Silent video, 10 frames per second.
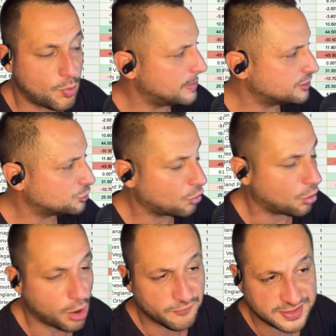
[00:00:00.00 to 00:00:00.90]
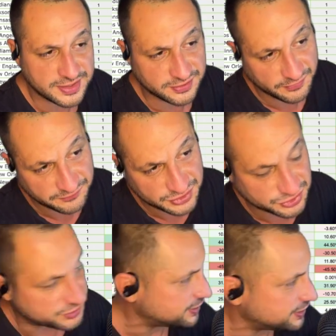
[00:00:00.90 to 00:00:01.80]
when you measure offensive
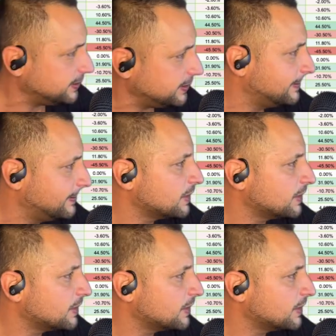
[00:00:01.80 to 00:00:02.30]
efficiency.